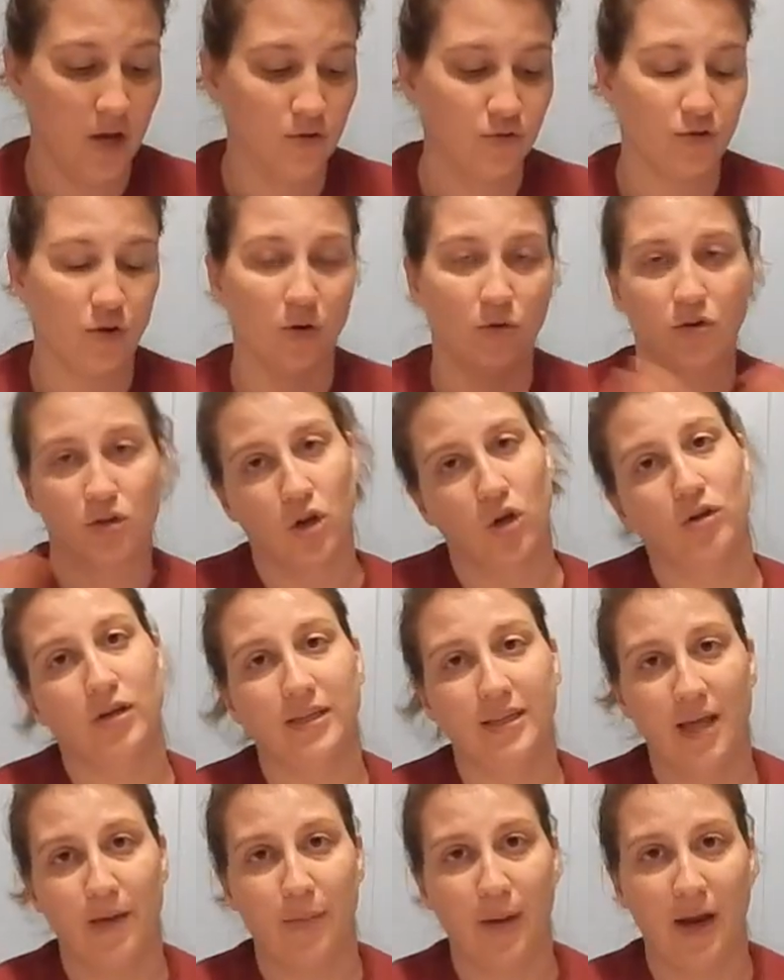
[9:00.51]
So don't
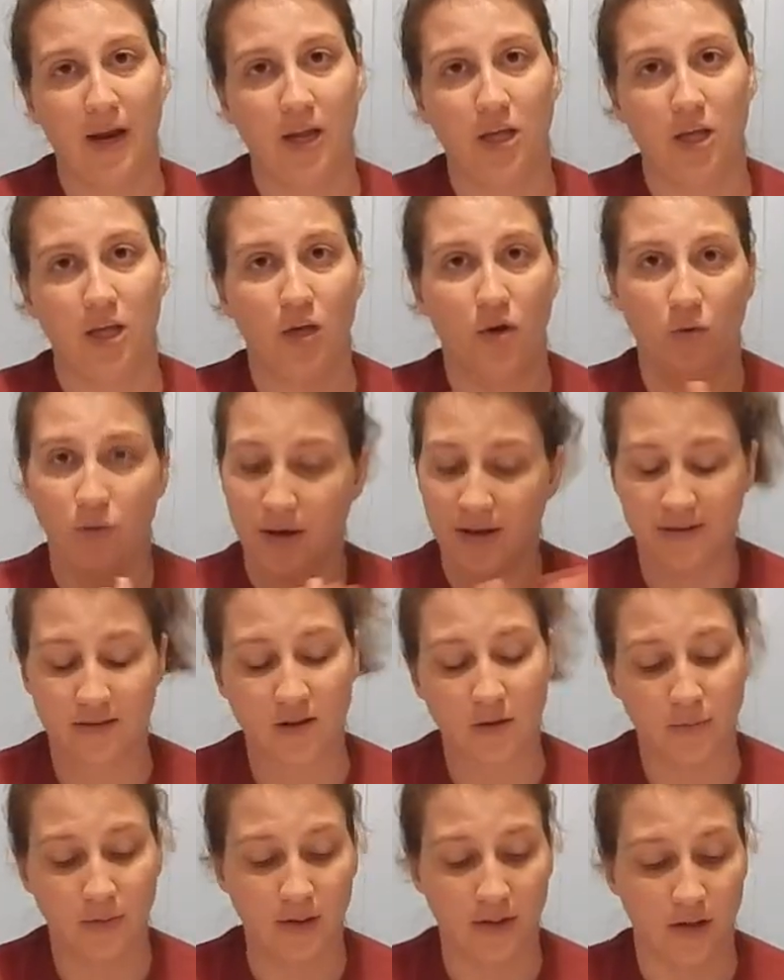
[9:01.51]
let that panic you. It's
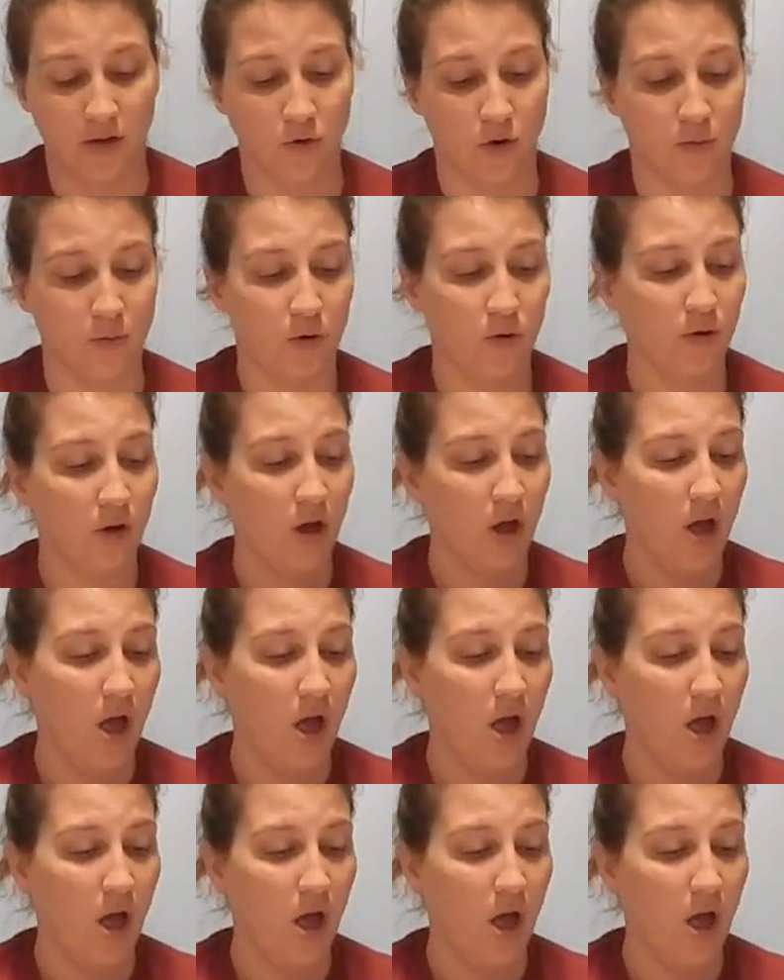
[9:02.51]
completely normal.